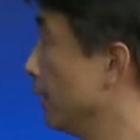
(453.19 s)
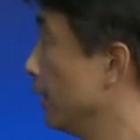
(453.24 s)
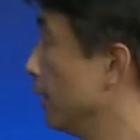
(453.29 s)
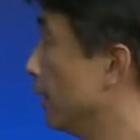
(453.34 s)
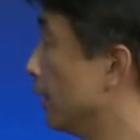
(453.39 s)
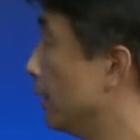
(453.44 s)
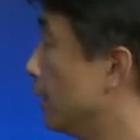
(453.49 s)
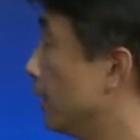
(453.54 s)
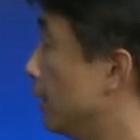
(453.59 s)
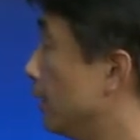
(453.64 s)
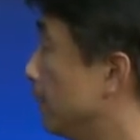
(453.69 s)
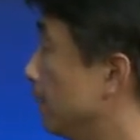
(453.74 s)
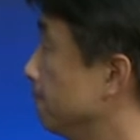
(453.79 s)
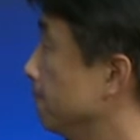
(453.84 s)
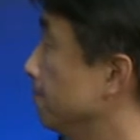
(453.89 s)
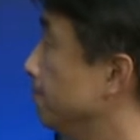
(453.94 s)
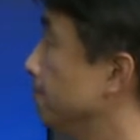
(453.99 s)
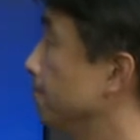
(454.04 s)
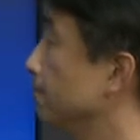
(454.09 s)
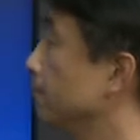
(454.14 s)
So
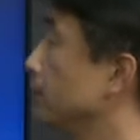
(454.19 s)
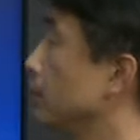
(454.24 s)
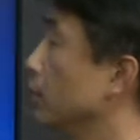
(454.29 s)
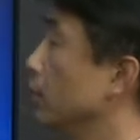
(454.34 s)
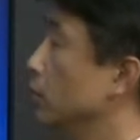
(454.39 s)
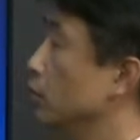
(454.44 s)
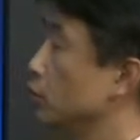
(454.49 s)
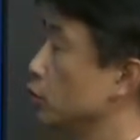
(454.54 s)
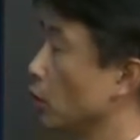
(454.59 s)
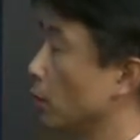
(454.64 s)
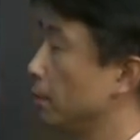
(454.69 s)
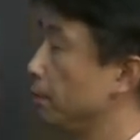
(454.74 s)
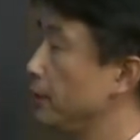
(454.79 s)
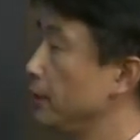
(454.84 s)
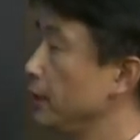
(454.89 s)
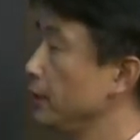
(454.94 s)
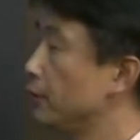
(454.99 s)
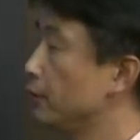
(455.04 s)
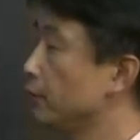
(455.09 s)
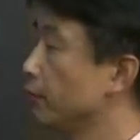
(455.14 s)

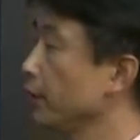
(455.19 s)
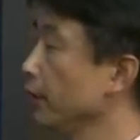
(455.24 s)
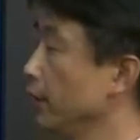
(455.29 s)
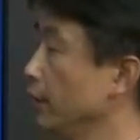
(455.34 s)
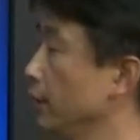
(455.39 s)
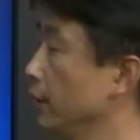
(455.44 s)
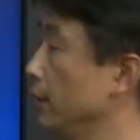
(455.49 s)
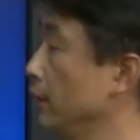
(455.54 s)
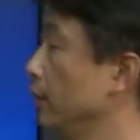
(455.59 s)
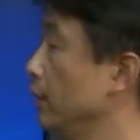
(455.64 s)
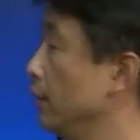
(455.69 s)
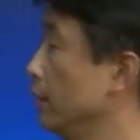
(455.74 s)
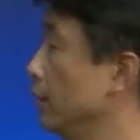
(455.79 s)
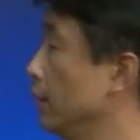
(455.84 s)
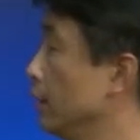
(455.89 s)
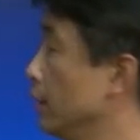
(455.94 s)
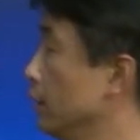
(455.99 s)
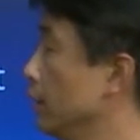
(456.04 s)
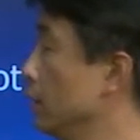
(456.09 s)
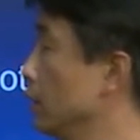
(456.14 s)
B3
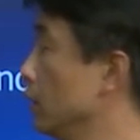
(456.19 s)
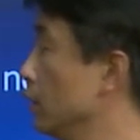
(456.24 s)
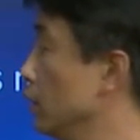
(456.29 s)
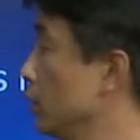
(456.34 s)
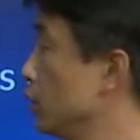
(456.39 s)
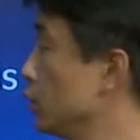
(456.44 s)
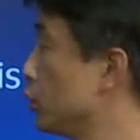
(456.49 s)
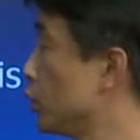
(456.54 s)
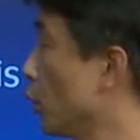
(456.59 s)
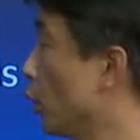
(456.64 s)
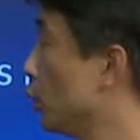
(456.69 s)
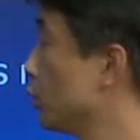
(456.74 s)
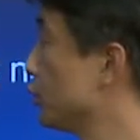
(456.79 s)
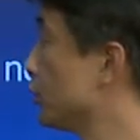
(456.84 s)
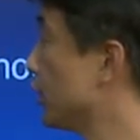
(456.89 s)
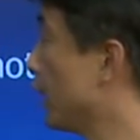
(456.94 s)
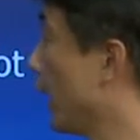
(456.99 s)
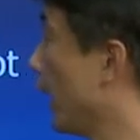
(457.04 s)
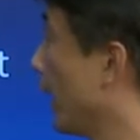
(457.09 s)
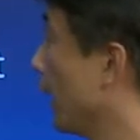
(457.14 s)

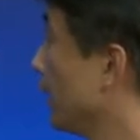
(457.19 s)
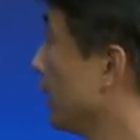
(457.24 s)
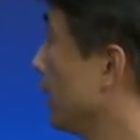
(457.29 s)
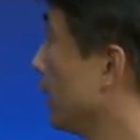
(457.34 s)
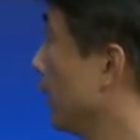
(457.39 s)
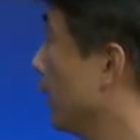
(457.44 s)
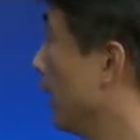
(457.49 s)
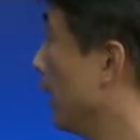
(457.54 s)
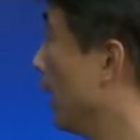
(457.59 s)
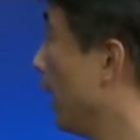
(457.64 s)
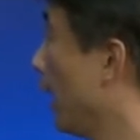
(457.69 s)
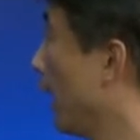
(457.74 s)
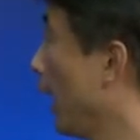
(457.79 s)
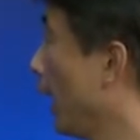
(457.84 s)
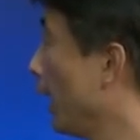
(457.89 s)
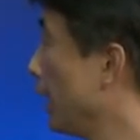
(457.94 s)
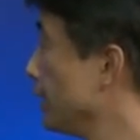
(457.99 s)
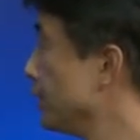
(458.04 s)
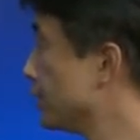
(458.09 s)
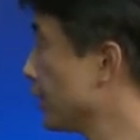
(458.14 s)
shows that
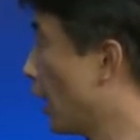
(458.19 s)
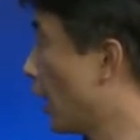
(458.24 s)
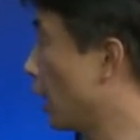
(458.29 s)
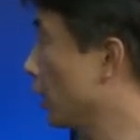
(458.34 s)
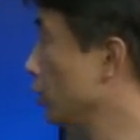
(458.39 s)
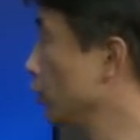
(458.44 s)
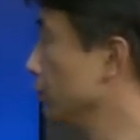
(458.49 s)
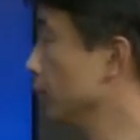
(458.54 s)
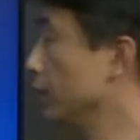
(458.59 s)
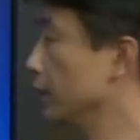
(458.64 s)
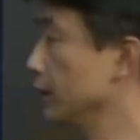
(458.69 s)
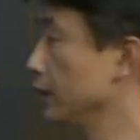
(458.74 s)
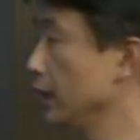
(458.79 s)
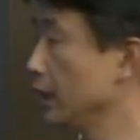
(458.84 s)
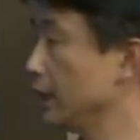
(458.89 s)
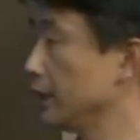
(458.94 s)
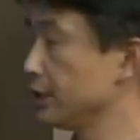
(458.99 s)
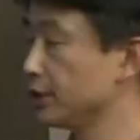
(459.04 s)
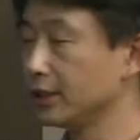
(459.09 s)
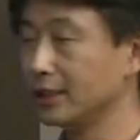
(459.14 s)
A's argument
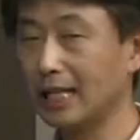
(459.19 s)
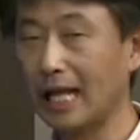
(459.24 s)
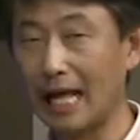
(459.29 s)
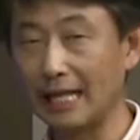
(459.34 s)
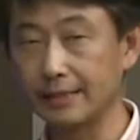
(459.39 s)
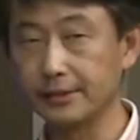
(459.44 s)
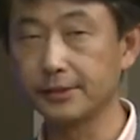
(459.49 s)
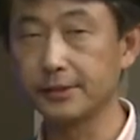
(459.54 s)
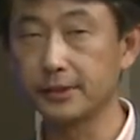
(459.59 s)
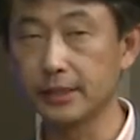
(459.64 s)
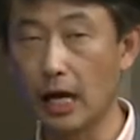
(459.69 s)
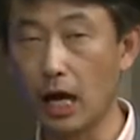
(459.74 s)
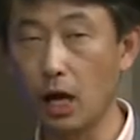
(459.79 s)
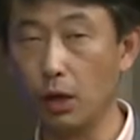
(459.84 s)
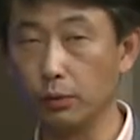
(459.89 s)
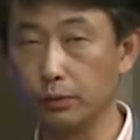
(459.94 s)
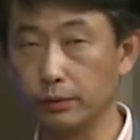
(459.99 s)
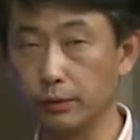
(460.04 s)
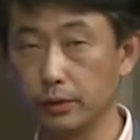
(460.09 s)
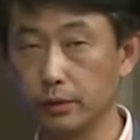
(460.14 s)
is not
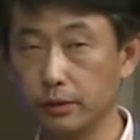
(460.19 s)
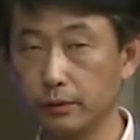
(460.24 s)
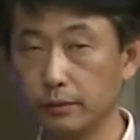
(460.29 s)
sound.